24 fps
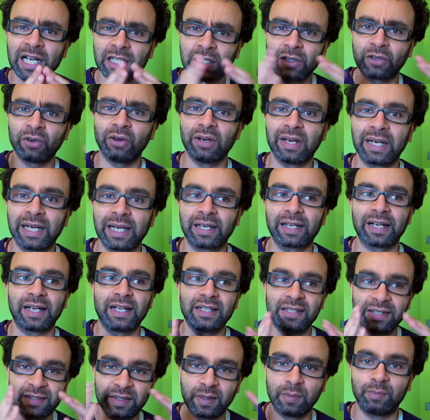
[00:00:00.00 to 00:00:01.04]
I kind of got
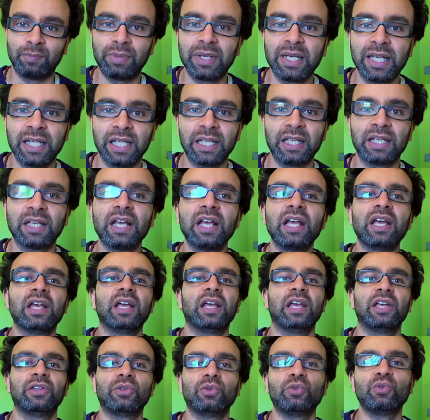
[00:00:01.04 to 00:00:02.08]
like a stability
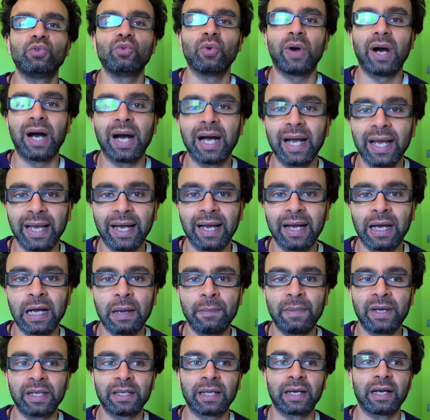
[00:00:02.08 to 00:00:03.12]
in who I
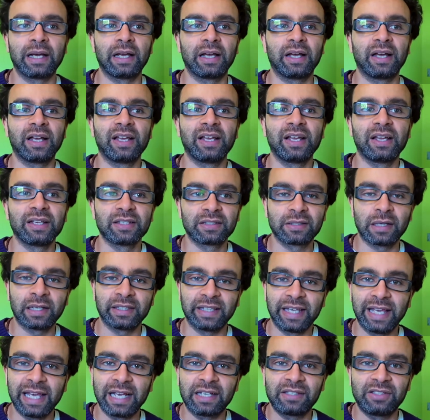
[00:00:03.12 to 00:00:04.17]
am, and I
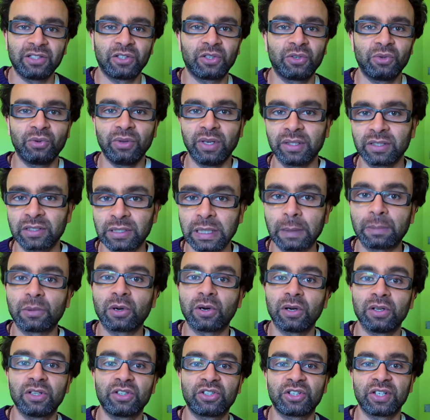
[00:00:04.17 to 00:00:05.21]
start executing
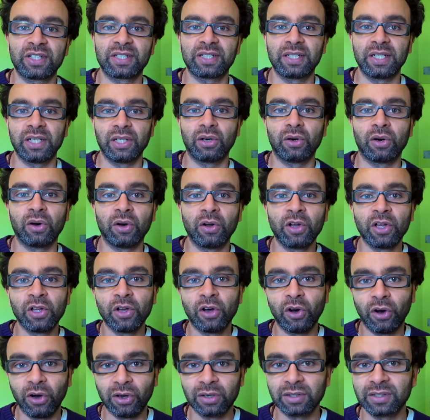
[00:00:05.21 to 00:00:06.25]
subconsciously
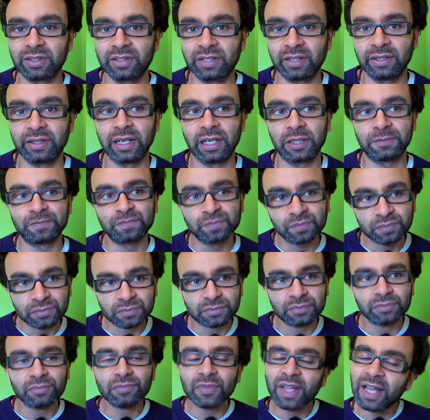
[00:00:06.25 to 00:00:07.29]
onto that
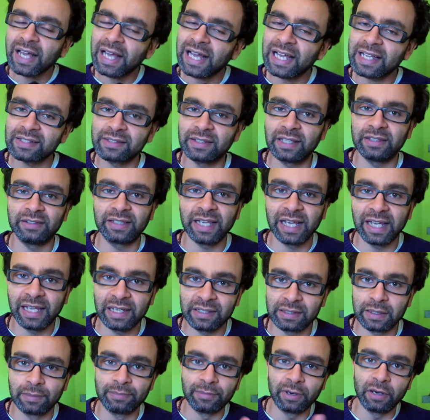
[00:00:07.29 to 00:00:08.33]
as the
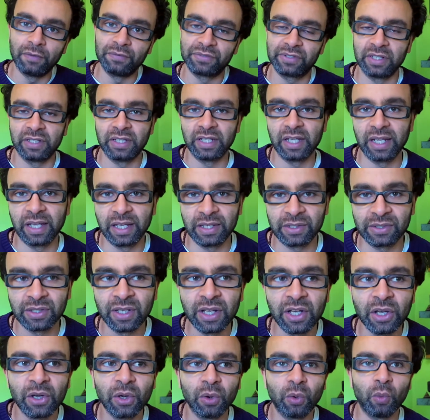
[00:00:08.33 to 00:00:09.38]
days and months and
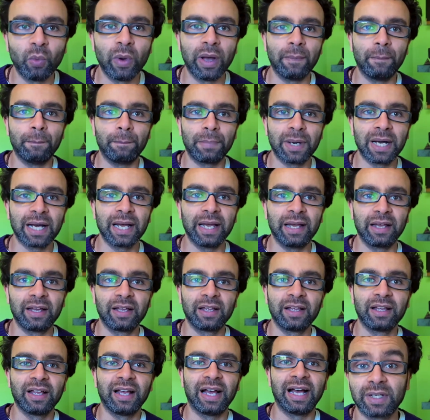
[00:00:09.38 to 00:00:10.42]
years went
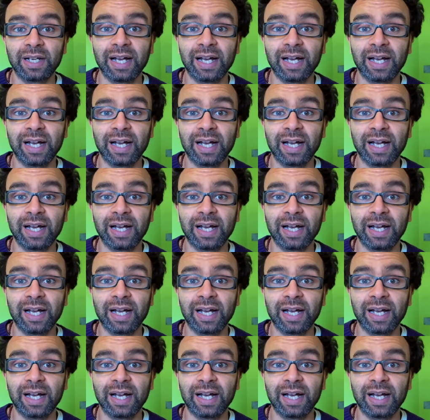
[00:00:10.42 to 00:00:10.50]
by.